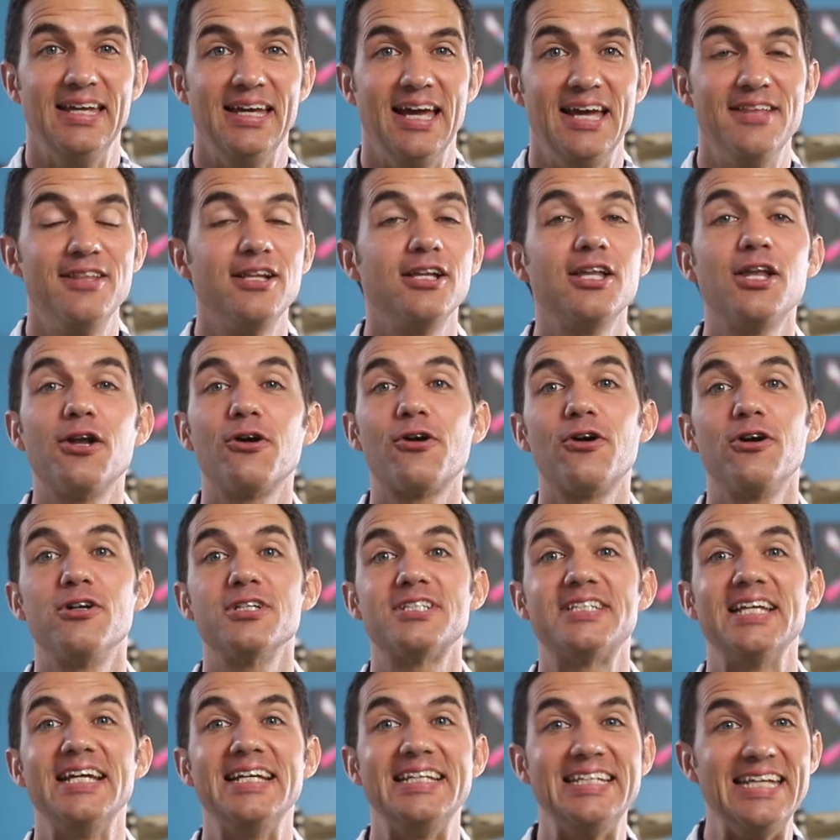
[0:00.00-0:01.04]
And the little girl
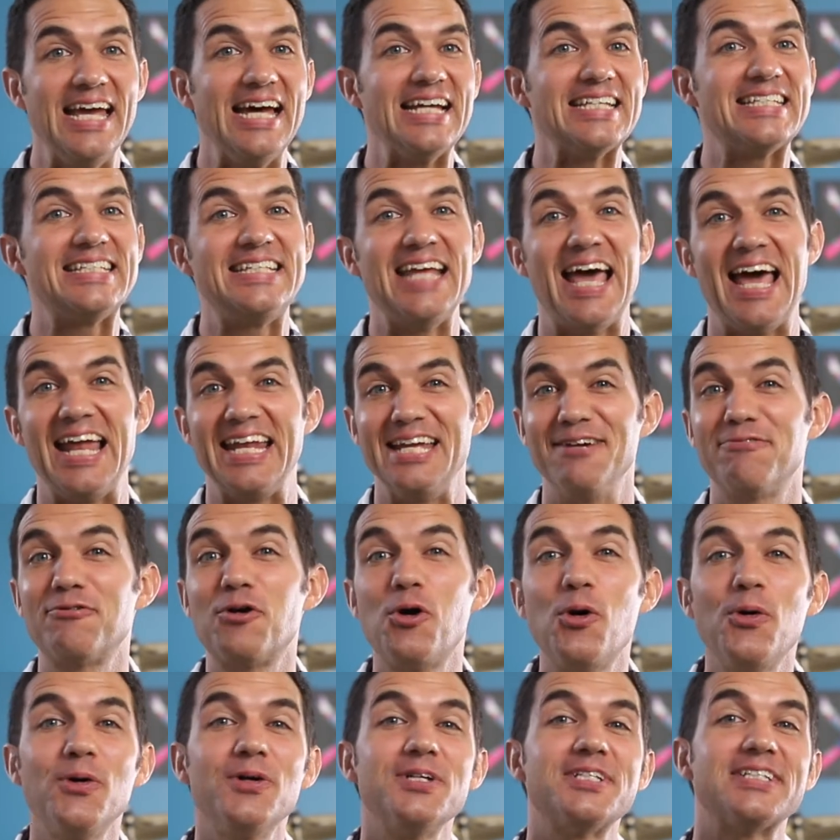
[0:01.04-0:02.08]
said, "Yes, Daddy, of
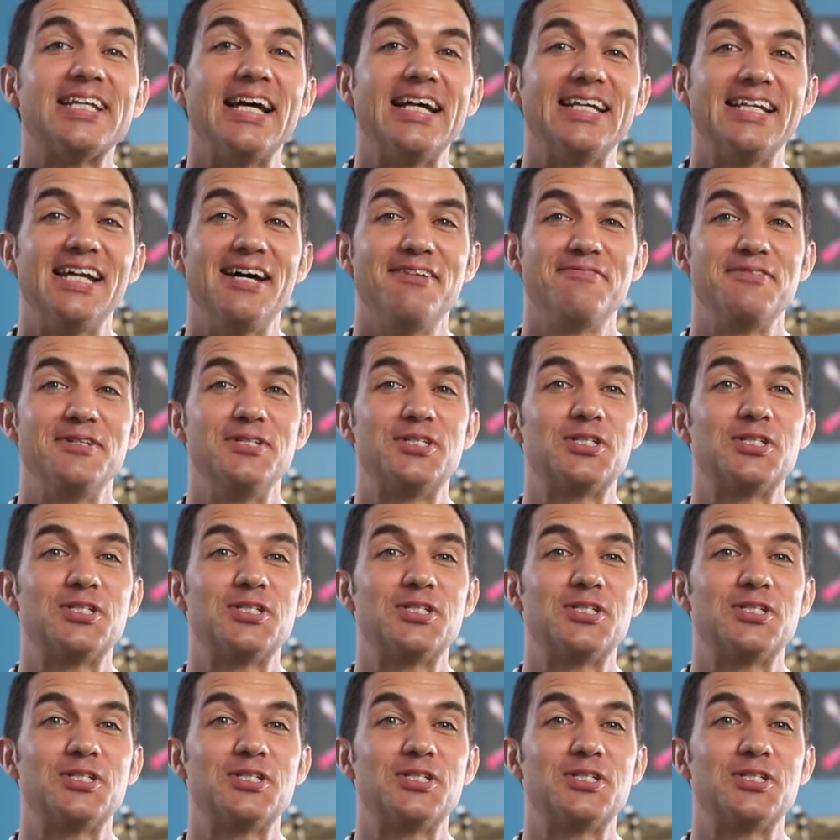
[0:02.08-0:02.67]
course I love you."